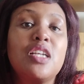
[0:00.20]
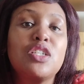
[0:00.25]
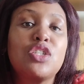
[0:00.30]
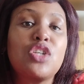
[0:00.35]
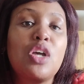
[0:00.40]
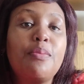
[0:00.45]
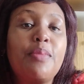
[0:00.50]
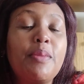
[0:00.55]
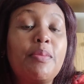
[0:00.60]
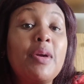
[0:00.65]

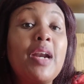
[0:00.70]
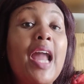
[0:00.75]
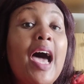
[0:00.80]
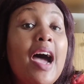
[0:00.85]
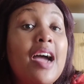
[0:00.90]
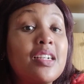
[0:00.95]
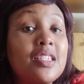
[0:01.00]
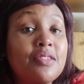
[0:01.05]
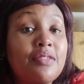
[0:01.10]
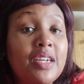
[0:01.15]
So people
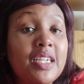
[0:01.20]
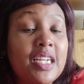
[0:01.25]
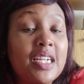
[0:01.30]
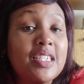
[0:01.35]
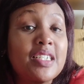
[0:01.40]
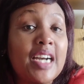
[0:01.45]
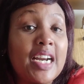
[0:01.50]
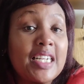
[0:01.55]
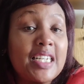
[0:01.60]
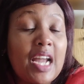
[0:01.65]
are
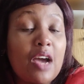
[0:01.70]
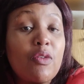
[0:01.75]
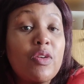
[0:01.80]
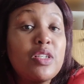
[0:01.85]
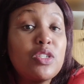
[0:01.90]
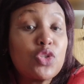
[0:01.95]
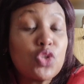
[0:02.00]
divided right now in